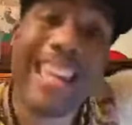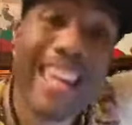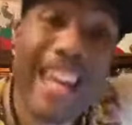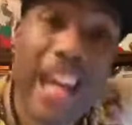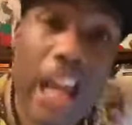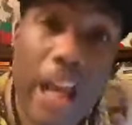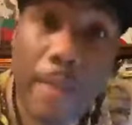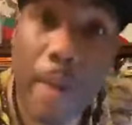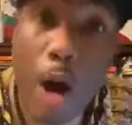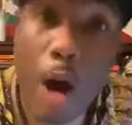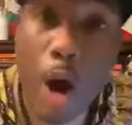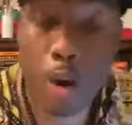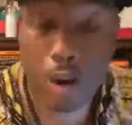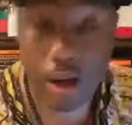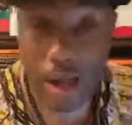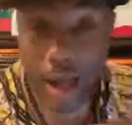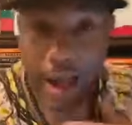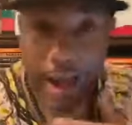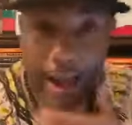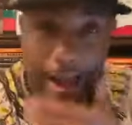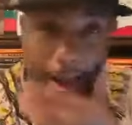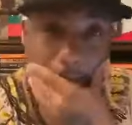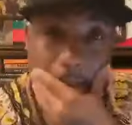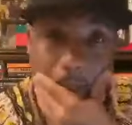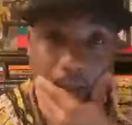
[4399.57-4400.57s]
Igbo
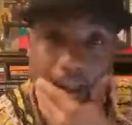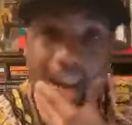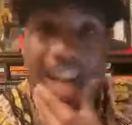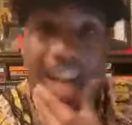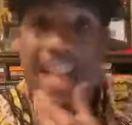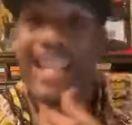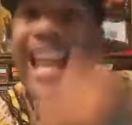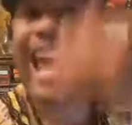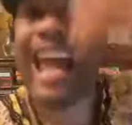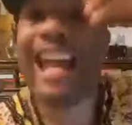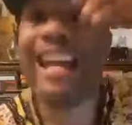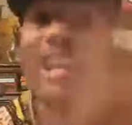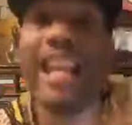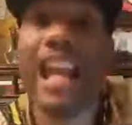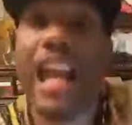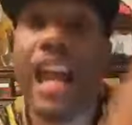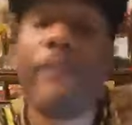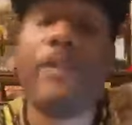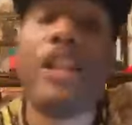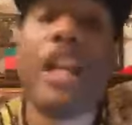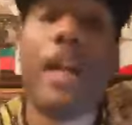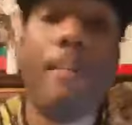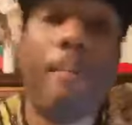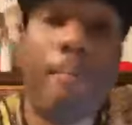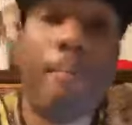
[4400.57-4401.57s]
land that
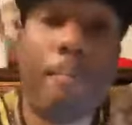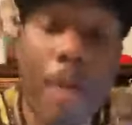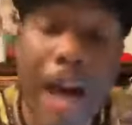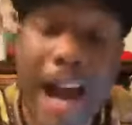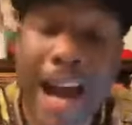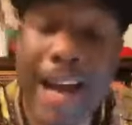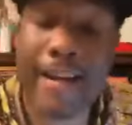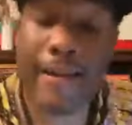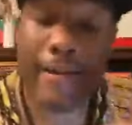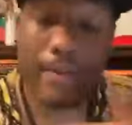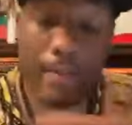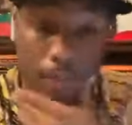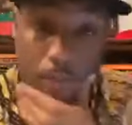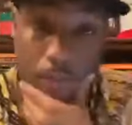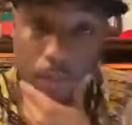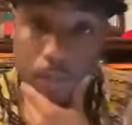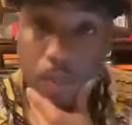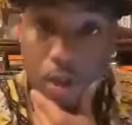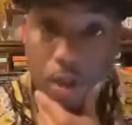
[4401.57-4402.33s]
lived in Britain,